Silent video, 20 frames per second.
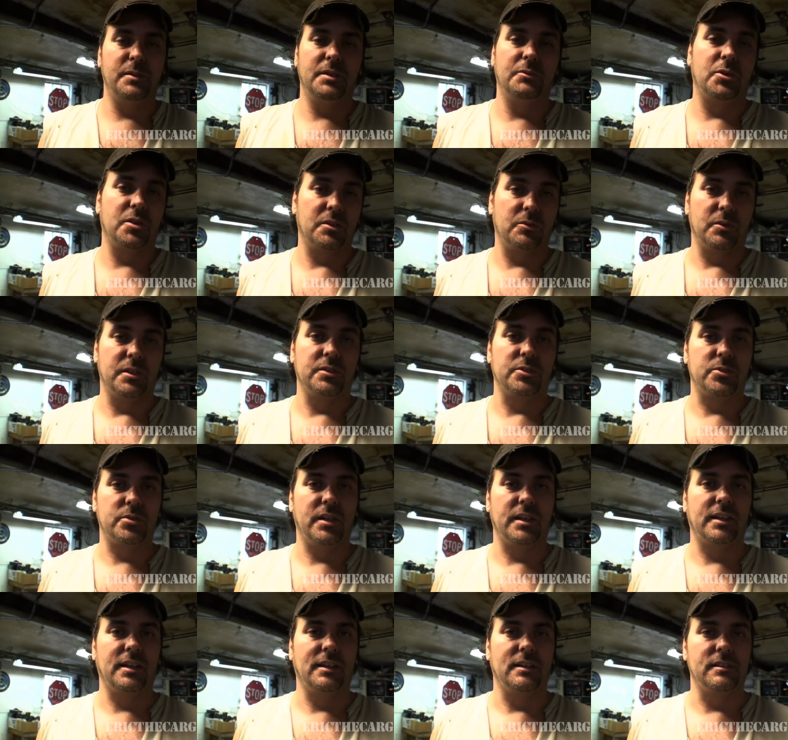be where the real
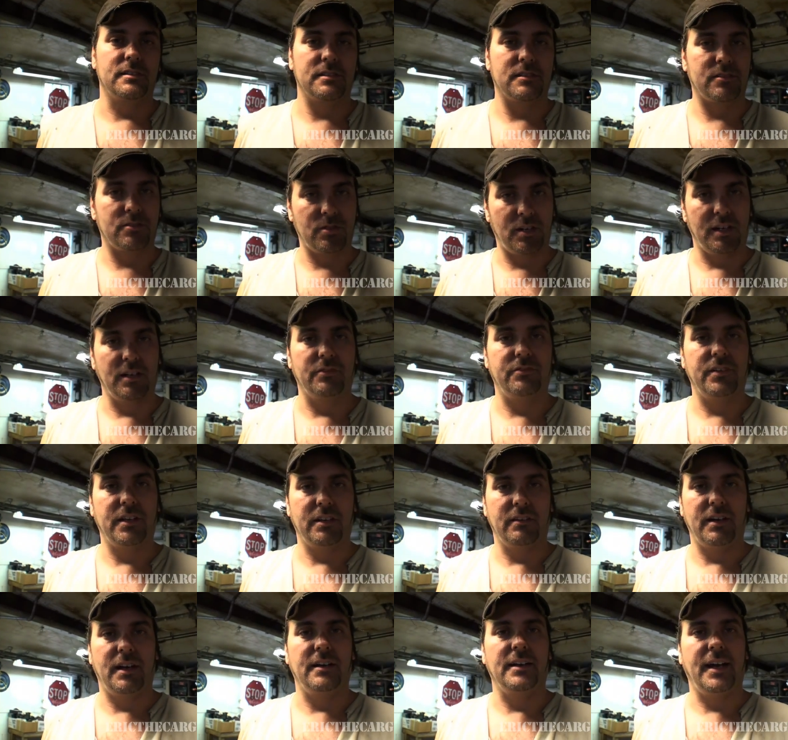trick is, is trying to
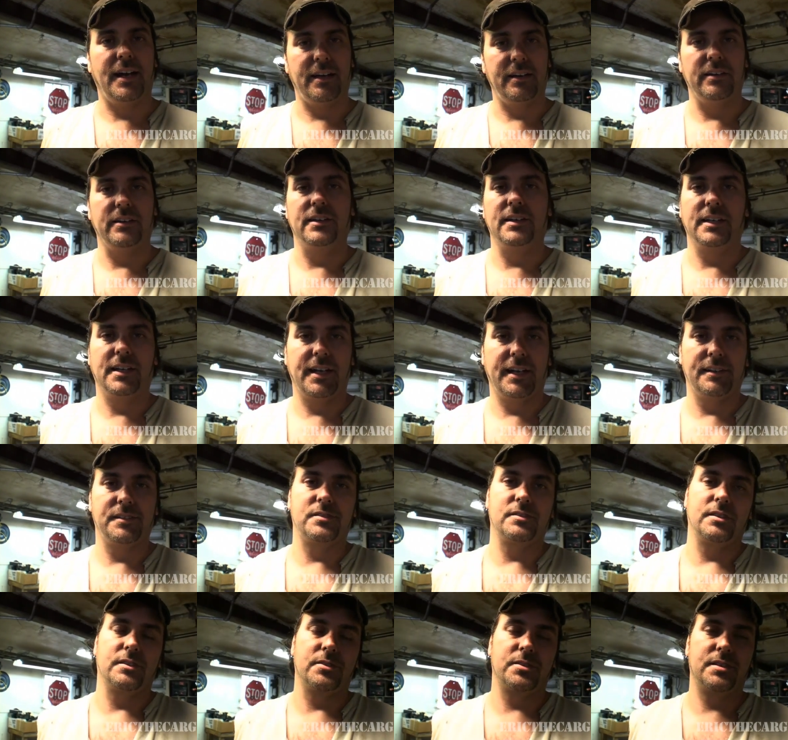figure out how you're going to
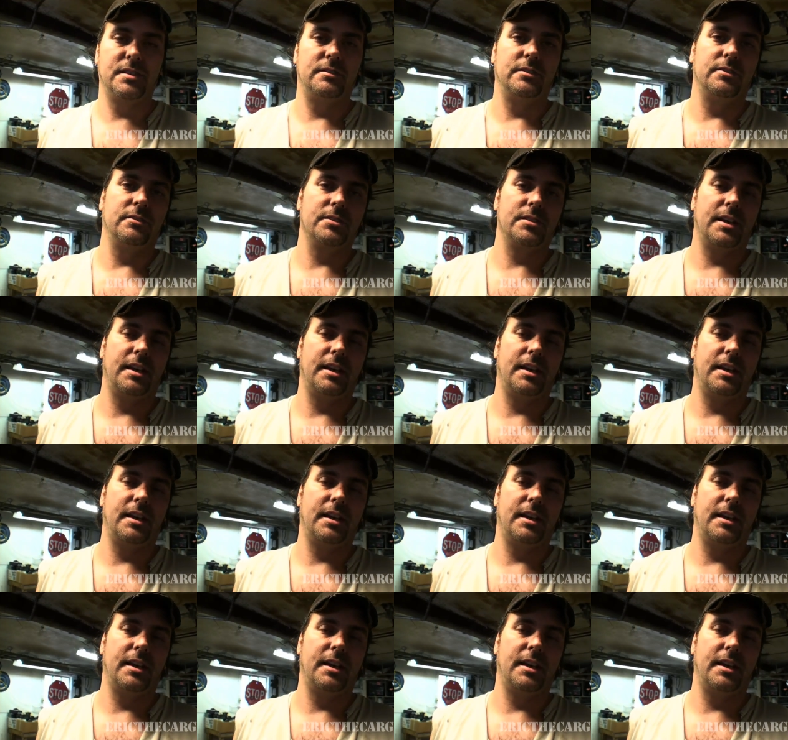cancel those cylinders